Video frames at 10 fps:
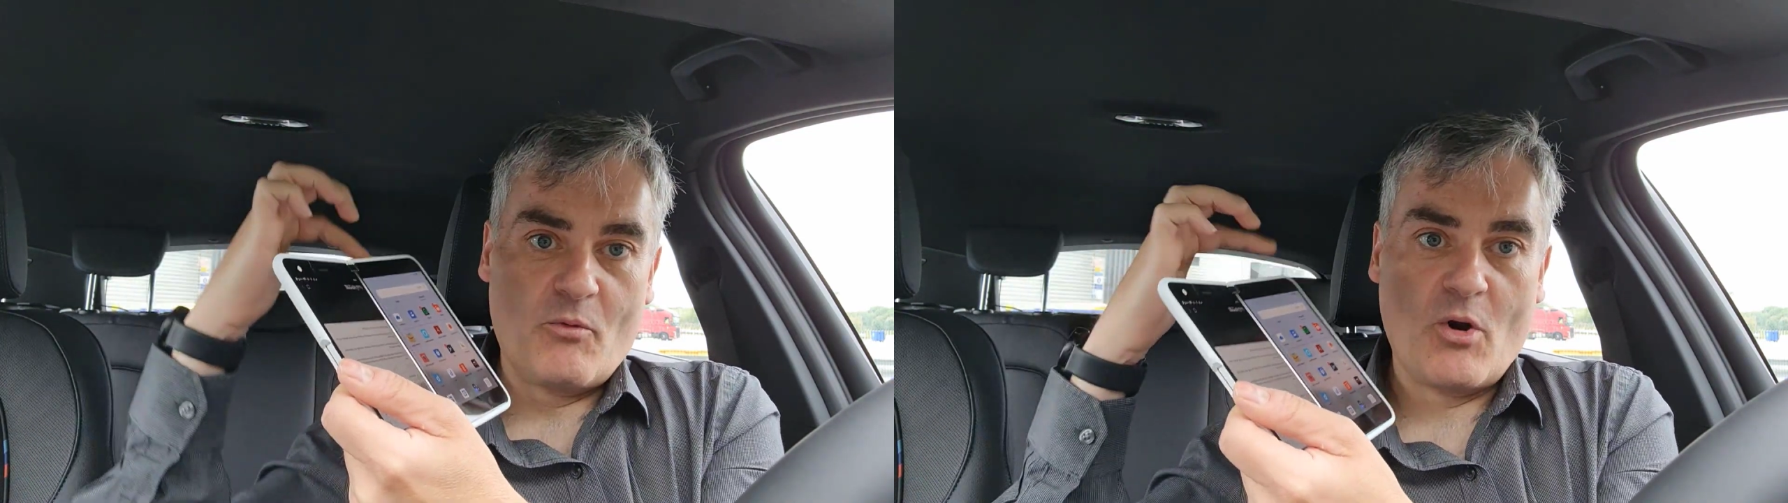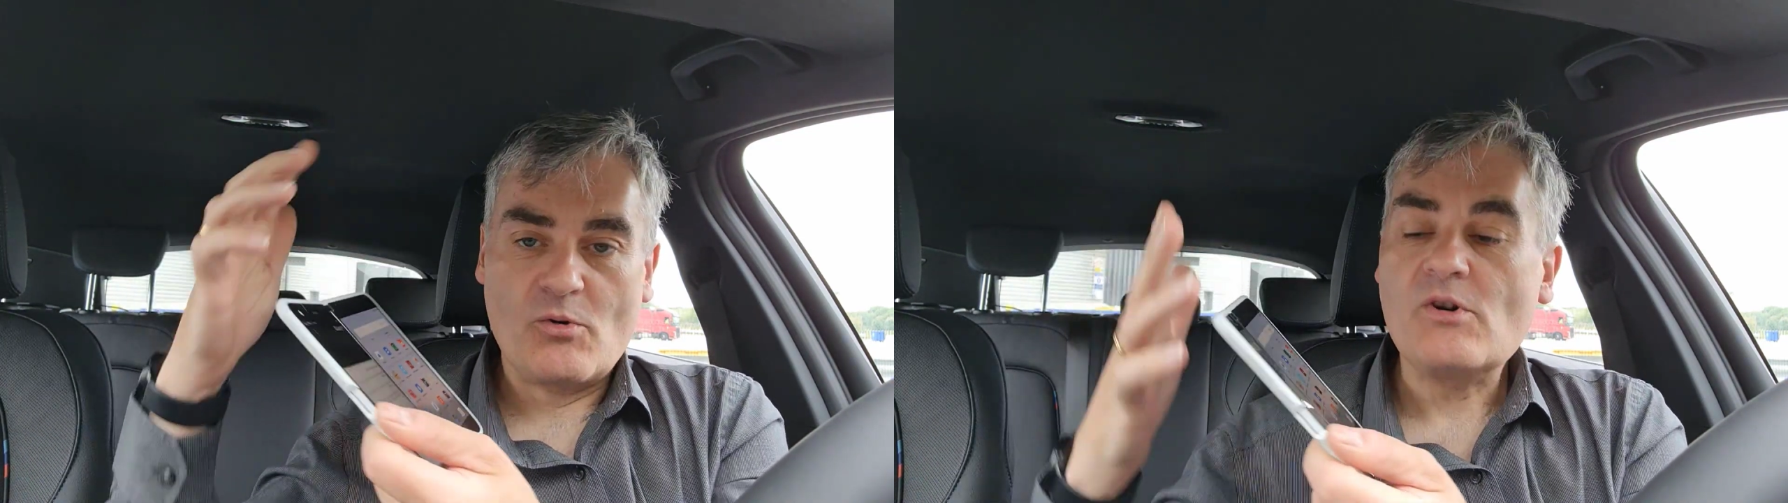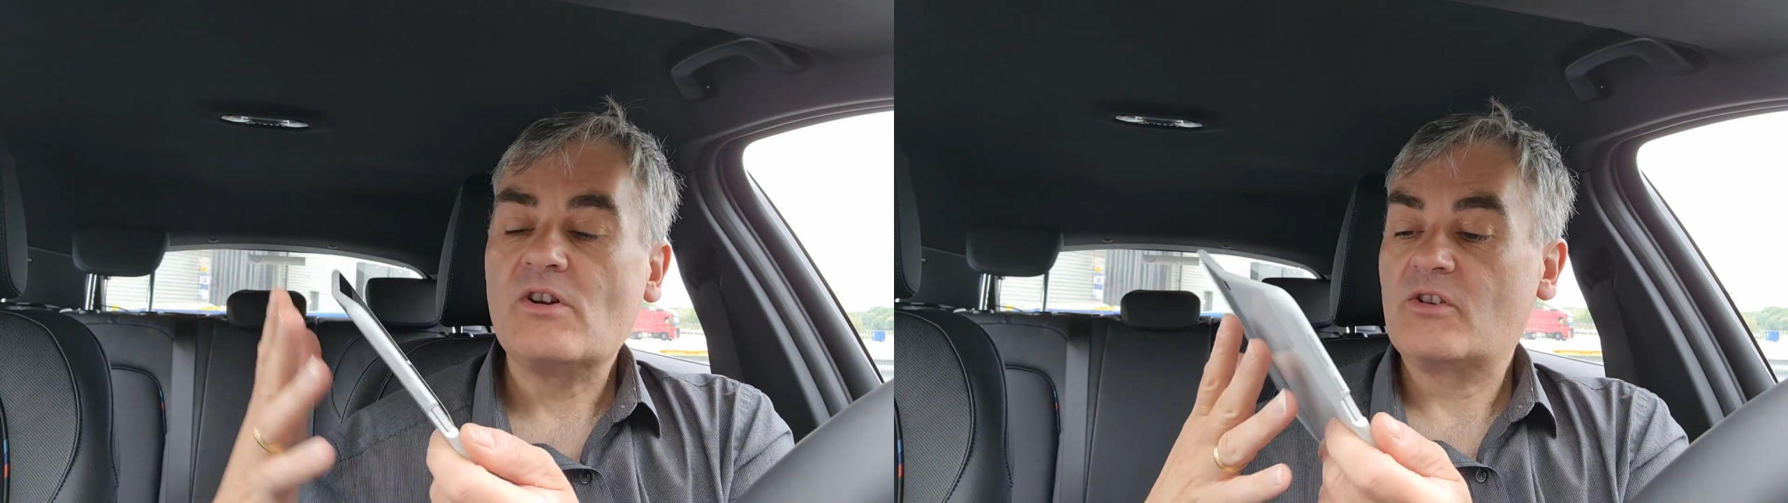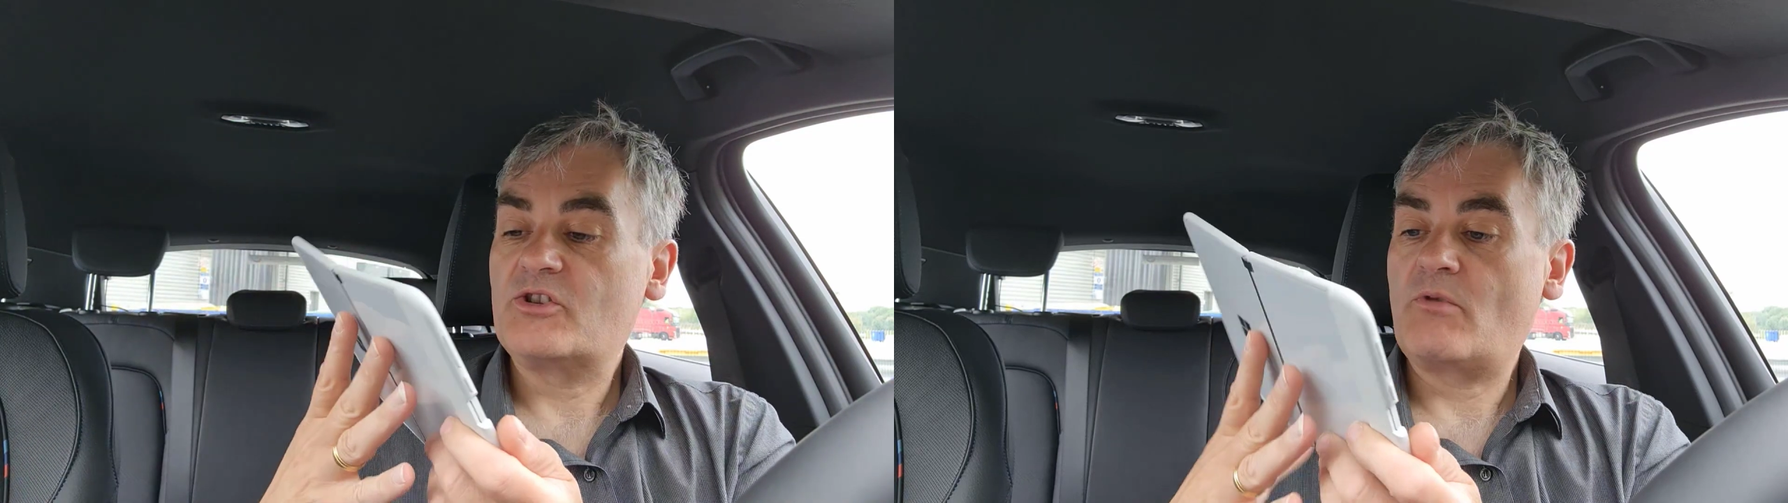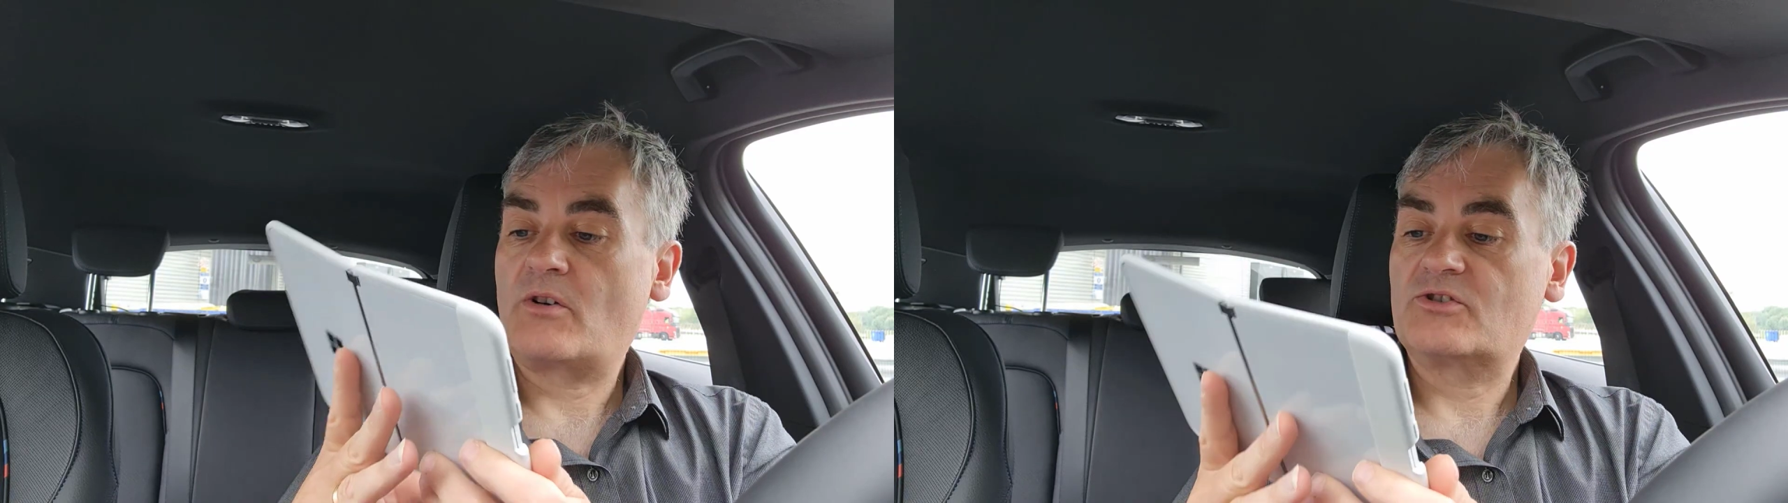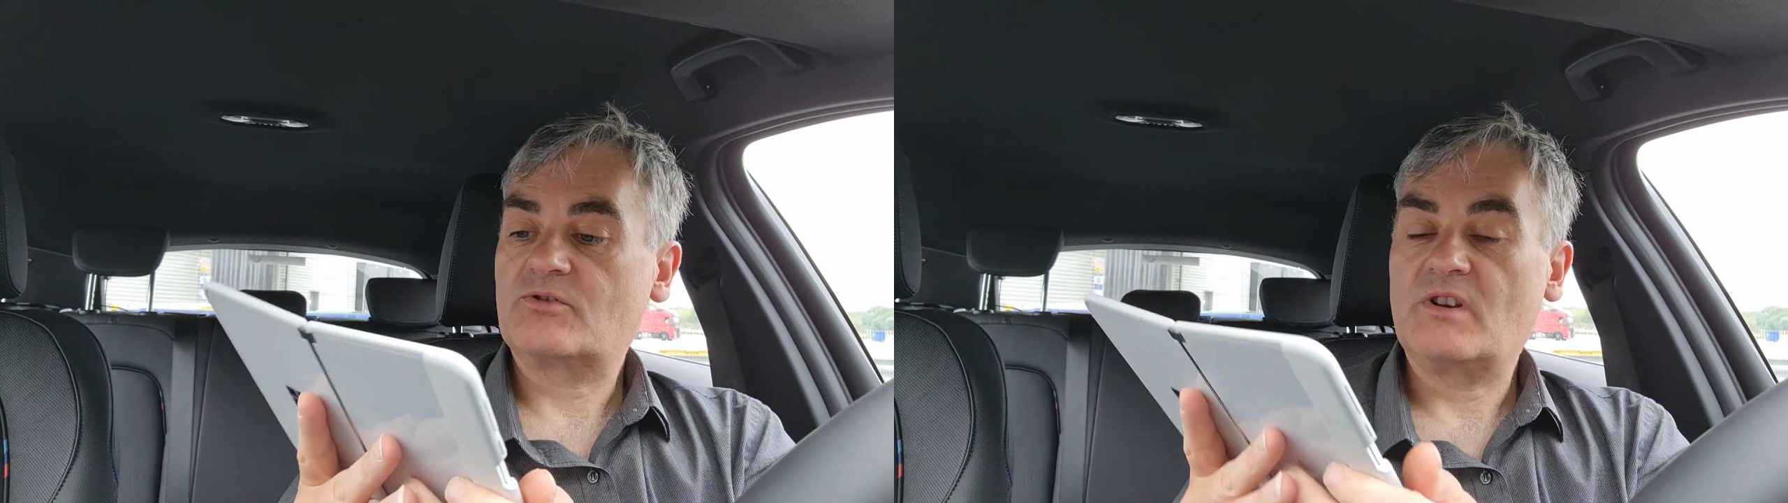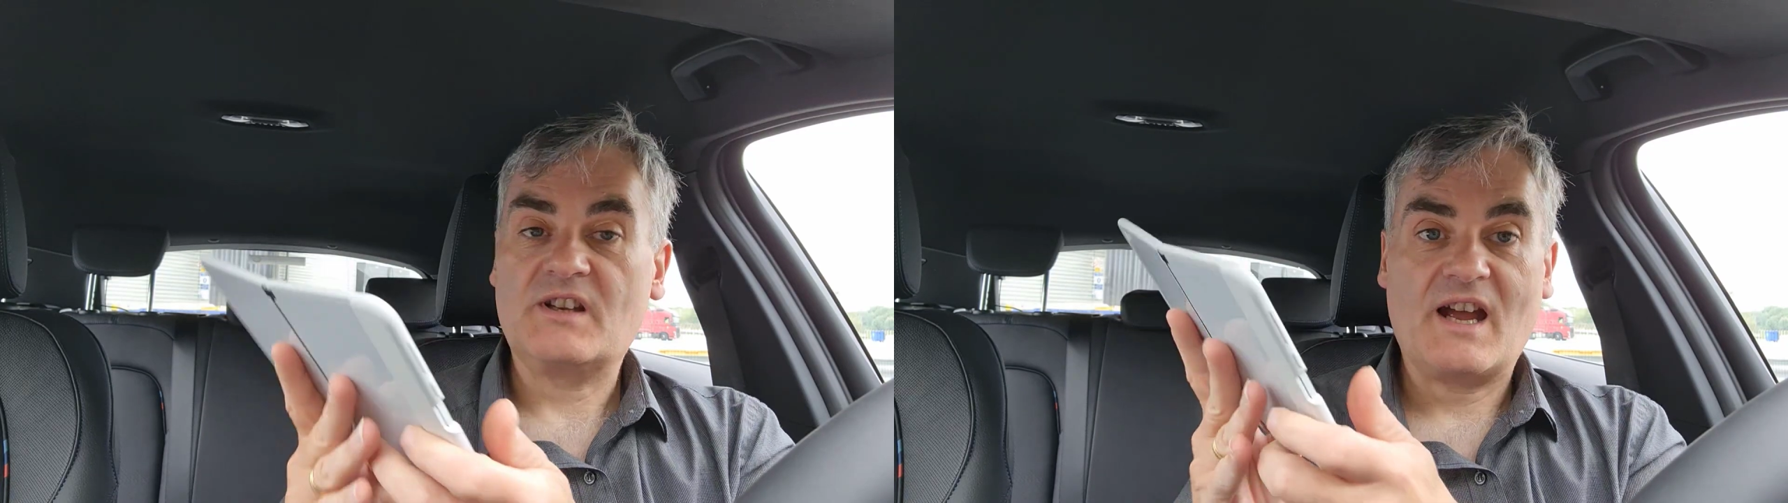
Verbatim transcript: wrong the wrong screen.